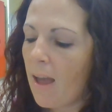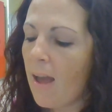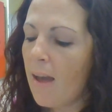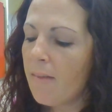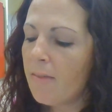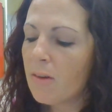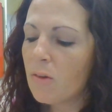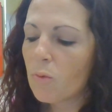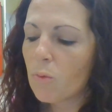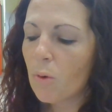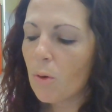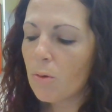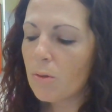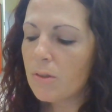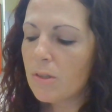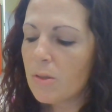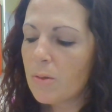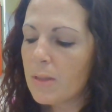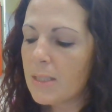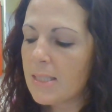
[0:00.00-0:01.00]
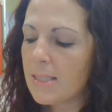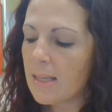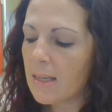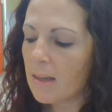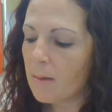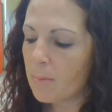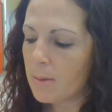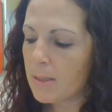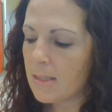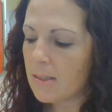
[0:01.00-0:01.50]
Evan rolled to a
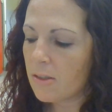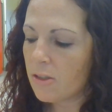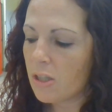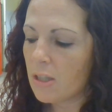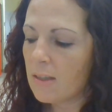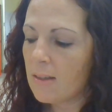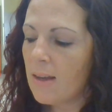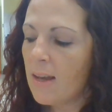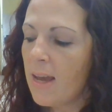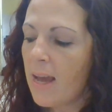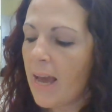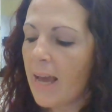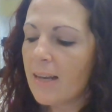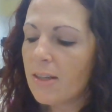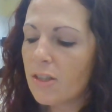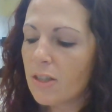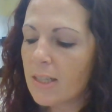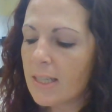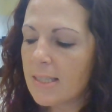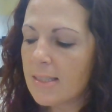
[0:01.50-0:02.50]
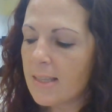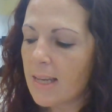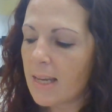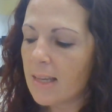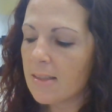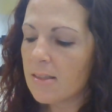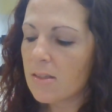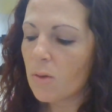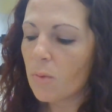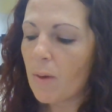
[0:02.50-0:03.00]
sitting position and took his
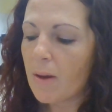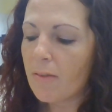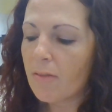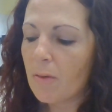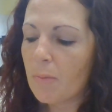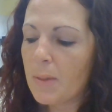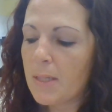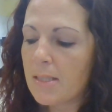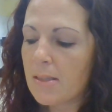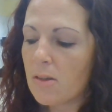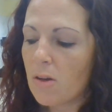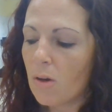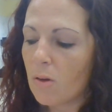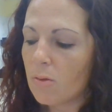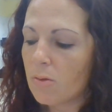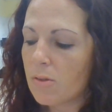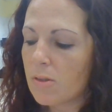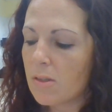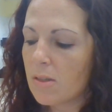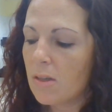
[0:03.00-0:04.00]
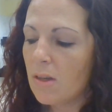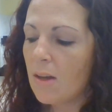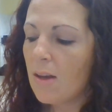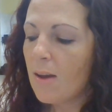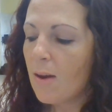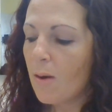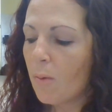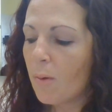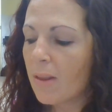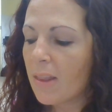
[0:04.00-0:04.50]
hands away from his nose.
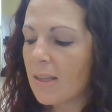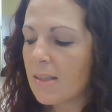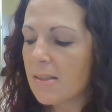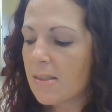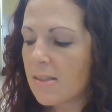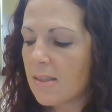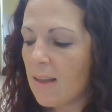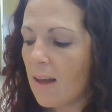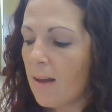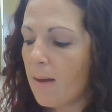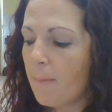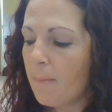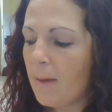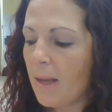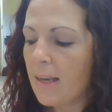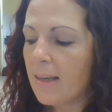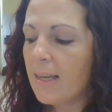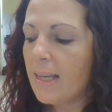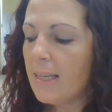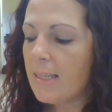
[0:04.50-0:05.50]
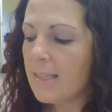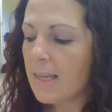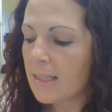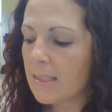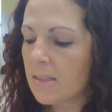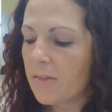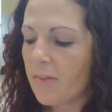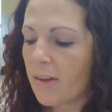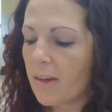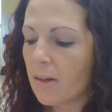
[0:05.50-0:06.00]
With his thumb and
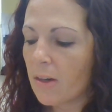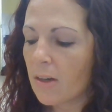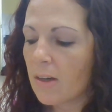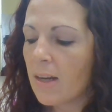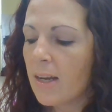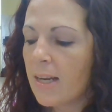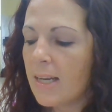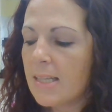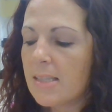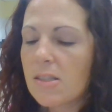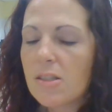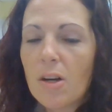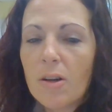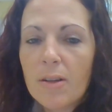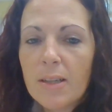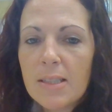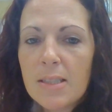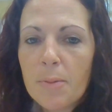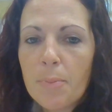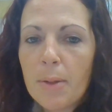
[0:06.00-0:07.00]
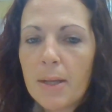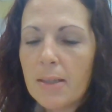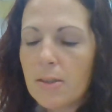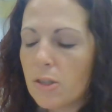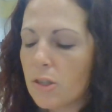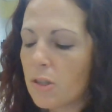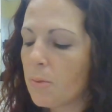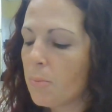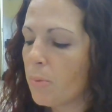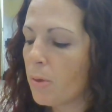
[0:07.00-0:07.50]
index finger, he started to
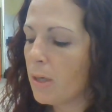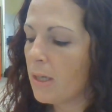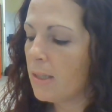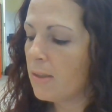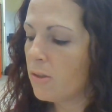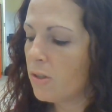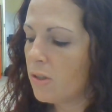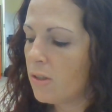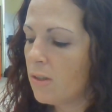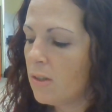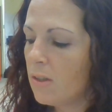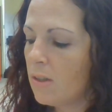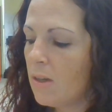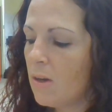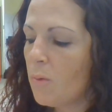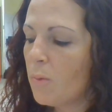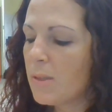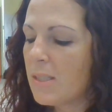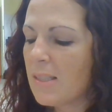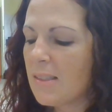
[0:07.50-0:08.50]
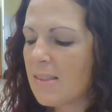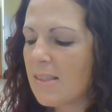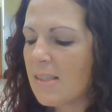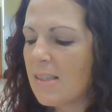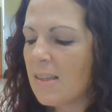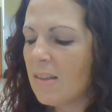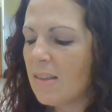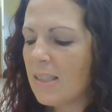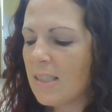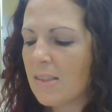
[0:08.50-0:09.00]
pinch the bridge. Was it
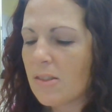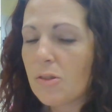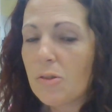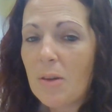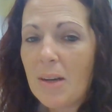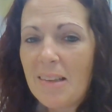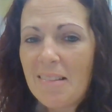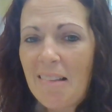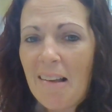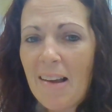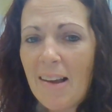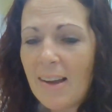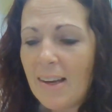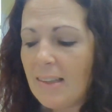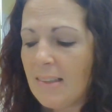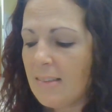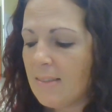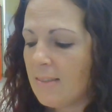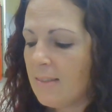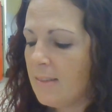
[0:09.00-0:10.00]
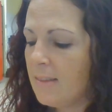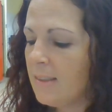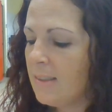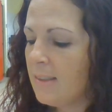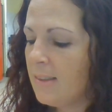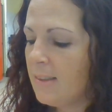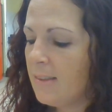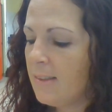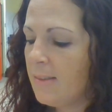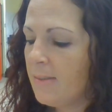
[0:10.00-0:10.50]
still in a straight line?
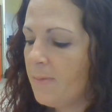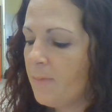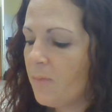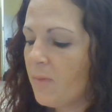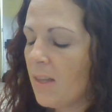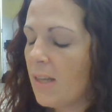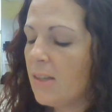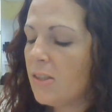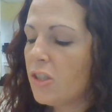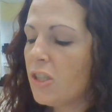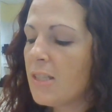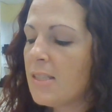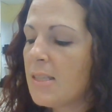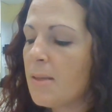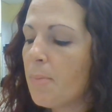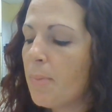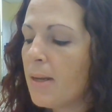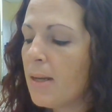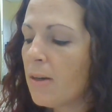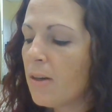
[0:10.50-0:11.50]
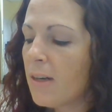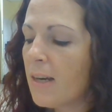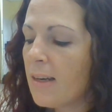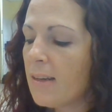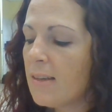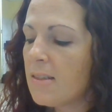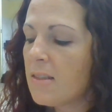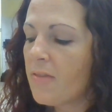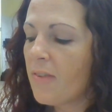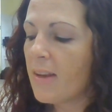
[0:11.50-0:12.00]
Jessie peered
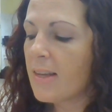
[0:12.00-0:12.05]
at his